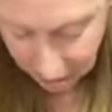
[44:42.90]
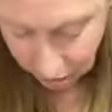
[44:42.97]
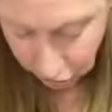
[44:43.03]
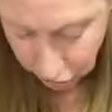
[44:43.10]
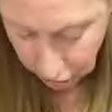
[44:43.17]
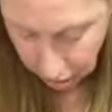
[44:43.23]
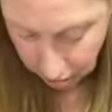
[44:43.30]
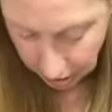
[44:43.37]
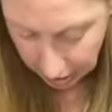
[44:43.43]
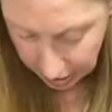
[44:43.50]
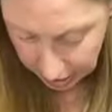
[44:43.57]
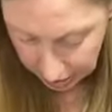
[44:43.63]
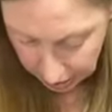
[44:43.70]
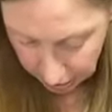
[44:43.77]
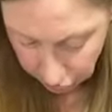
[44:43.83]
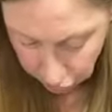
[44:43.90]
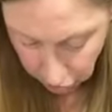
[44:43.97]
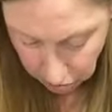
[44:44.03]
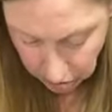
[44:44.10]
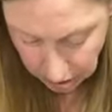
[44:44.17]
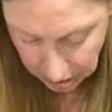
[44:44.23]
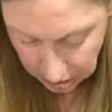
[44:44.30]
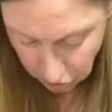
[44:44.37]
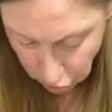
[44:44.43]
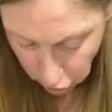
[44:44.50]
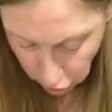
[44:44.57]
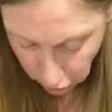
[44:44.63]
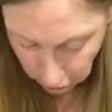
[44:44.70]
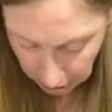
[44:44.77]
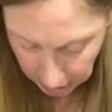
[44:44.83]
that's nice, Sherry. Is your
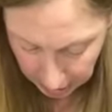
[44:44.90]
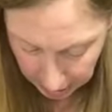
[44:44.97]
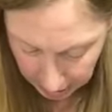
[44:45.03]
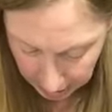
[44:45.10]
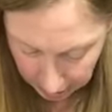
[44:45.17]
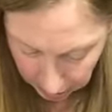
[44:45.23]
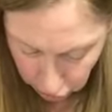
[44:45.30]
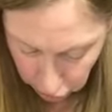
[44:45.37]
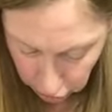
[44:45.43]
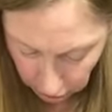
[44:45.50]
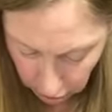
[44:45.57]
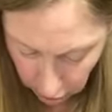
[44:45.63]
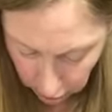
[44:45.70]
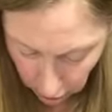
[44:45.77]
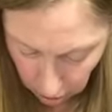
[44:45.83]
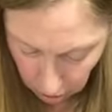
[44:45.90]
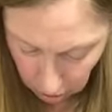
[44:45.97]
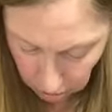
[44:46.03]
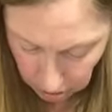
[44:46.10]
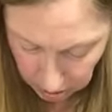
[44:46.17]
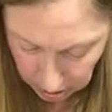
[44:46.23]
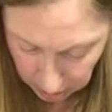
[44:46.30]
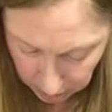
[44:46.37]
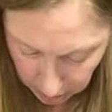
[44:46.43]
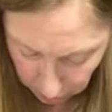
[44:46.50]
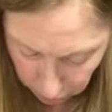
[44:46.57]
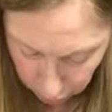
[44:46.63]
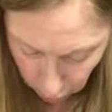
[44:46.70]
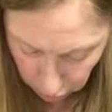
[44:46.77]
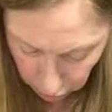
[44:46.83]
sister Is she
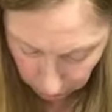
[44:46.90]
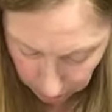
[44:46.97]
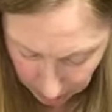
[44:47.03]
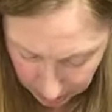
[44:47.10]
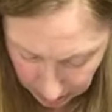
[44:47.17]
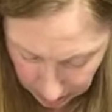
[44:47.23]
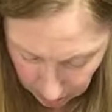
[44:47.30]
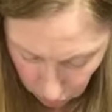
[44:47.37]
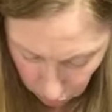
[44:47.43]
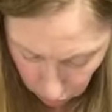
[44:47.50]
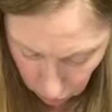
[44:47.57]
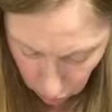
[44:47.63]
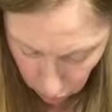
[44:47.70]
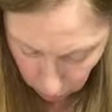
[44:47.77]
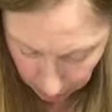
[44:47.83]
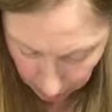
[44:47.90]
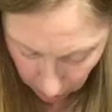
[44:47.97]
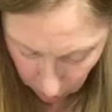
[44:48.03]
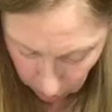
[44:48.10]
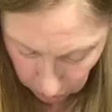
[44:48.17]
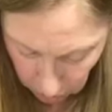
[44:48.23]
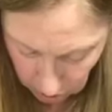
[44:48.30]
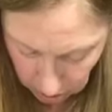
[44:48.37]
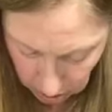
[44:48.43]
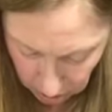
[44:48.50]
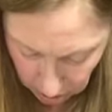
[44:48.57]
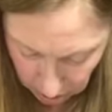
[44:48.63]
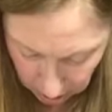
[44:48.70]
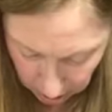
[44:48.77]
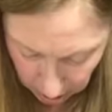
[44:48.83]
close? Unfortunately, my sister's 3
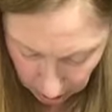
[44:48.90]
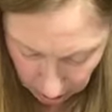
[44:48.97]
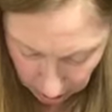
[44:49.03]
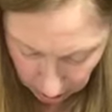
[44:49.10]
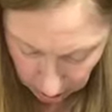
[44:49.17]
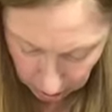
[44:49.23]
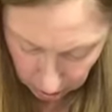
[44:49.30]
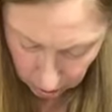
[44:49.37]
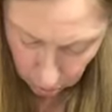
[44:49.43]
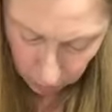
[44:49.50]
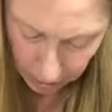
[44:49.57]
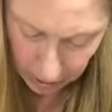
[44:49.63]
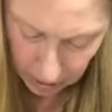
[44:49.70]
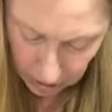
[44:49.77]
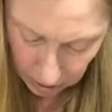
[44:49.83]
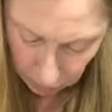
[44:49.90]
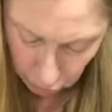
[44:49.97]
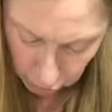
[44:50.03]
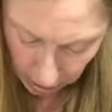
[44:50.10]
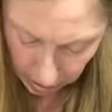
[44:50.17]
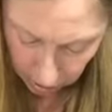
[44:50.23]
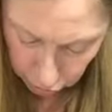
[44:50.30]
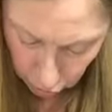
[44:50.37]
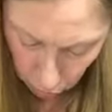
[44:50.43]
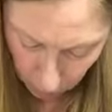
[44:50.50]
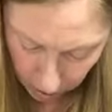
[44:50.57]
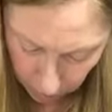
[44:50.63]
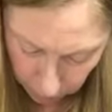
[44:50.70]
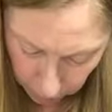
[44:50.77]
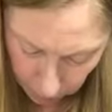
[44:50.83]
hours, 3 and some
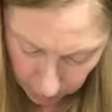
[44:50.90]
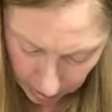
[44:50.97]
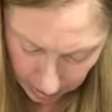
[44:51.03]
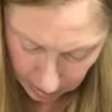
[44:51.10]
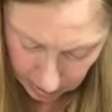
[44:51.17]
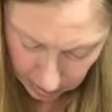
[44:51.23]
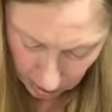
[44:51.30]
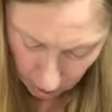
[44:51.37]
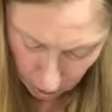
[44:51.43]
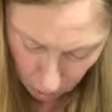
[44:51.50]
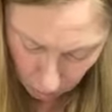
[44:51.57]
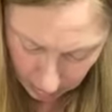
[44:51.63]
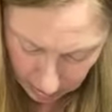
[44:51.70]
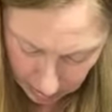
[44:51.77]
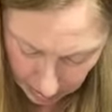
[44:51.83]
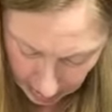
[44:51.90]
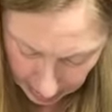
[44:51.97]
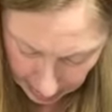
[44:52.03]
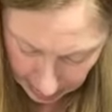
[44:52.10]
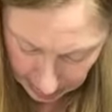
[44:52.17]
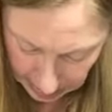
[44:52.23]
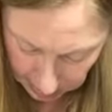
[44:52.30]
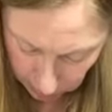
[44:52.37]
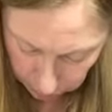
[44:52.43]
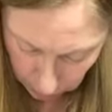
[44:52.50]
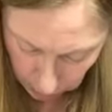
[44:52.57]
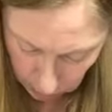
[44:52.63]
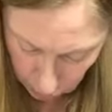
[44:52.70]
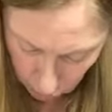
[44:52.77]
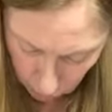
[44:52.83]
change away from me, so it's not
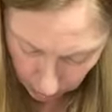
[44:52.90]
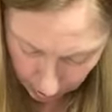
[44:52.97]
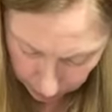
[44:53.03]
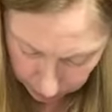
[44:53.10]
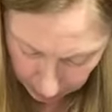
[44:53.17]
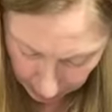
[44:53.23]
easy for us to